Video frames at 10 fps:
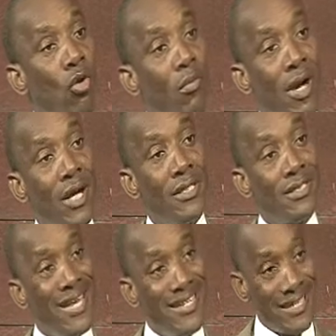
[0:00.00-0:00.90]
by
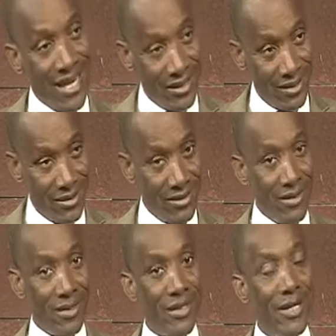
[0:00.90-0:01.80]
centers
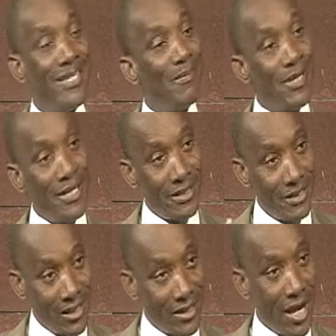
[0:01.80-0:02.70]
that are independent
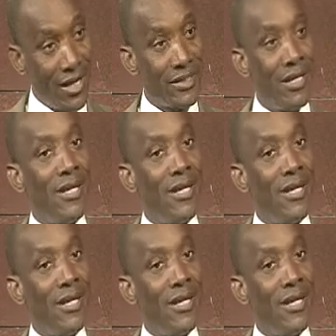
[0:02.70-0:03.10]
think tanks